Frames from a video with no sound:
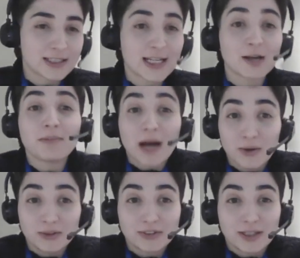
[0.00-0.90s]
time
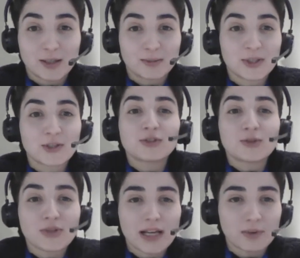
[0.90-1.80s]
bound, because
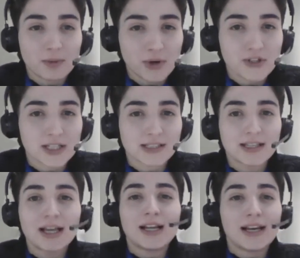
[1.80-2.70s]
usually our
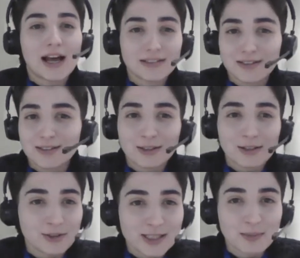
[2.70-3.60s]
projects last,
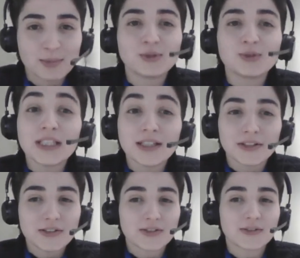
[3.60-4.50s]
for example, 2
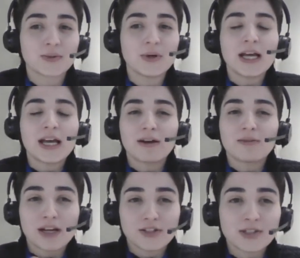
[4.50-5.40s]
years. So
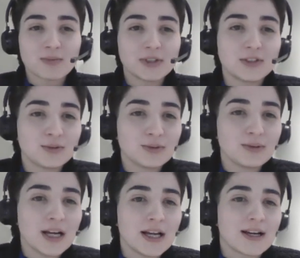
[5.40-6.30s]
I just wanted
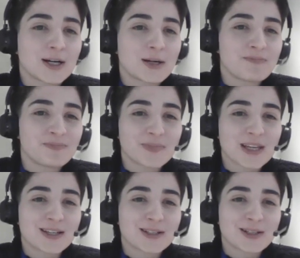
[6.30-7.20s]
to
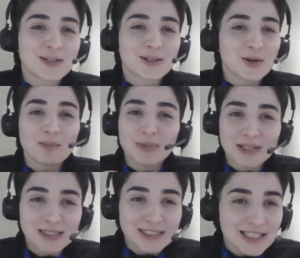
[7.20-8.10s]

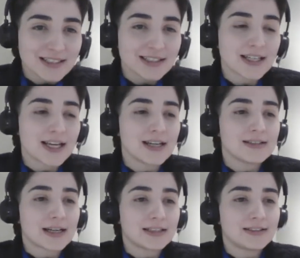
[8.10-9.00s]
complement this,
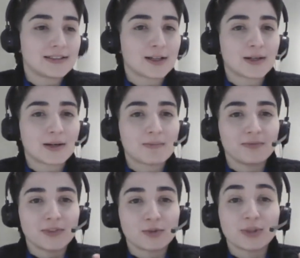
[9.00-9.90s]
saying that
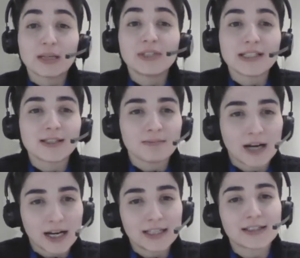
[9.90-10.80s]
to keep this
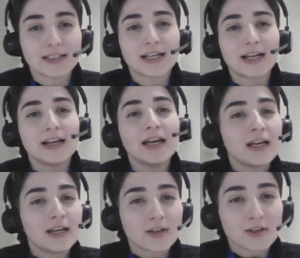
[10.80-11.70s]
in mind, and then
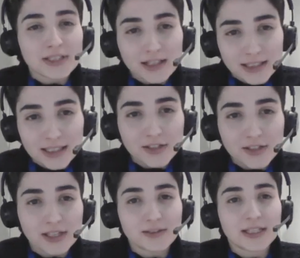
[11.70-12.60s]
conducting a
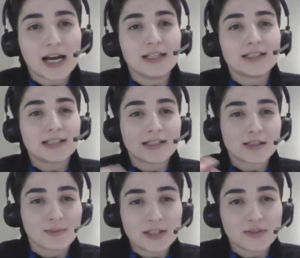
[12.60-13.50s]
gender
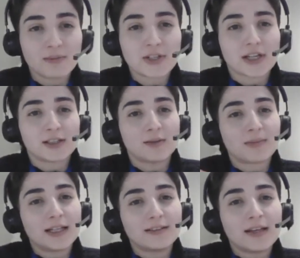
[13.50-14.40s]
analysis, the mainstream agenda
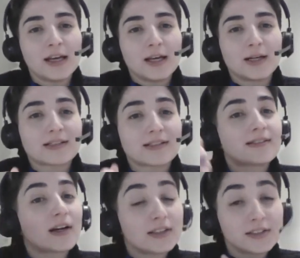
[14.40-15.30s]
might
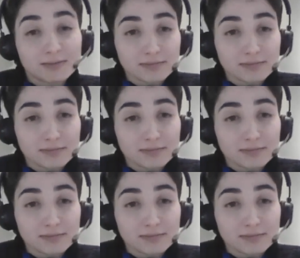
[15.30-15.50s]
start